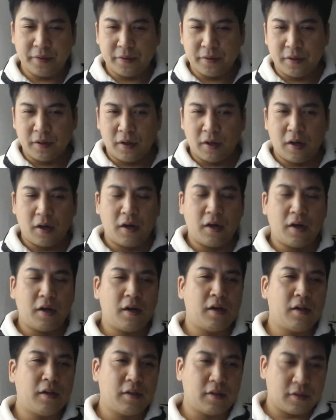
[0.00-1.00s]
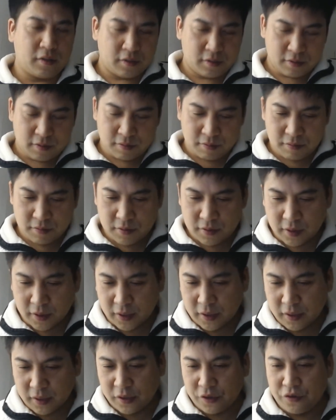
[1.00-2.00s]
all the
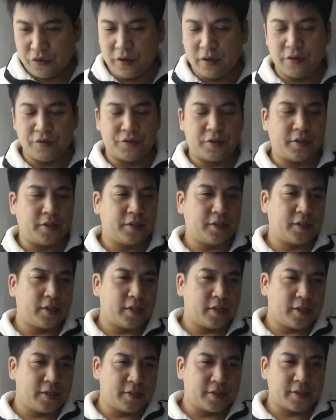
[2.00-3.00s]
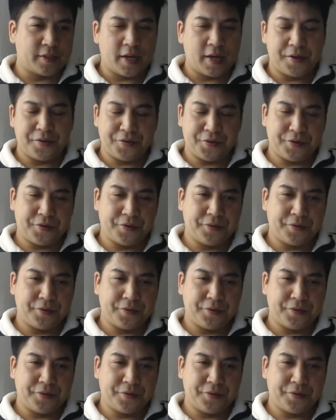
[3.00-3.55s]
children inside you.